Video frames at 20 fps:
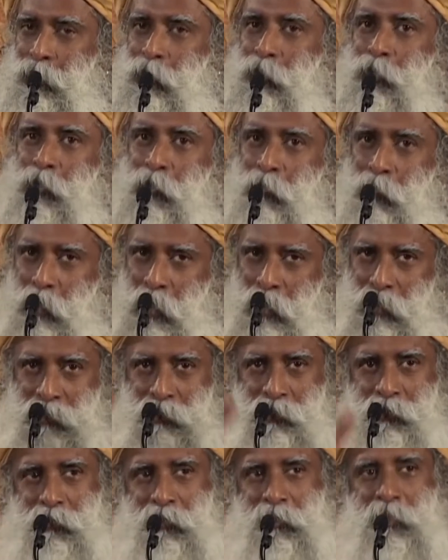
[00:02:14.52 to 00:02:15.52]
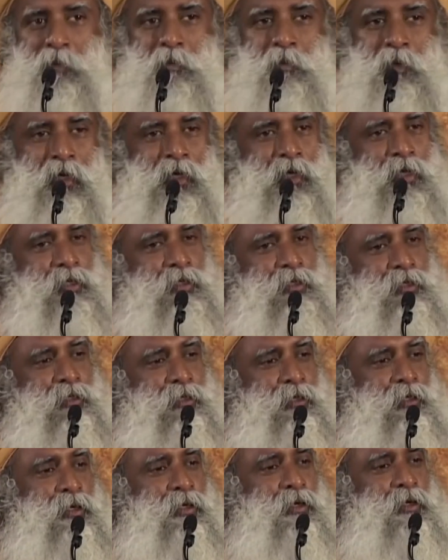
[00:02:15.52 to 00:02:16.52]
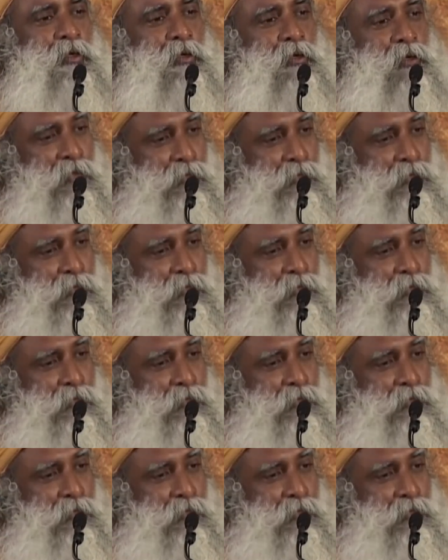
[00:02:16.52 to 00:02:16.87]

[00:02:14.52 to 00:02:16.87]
You would have walked to this place, you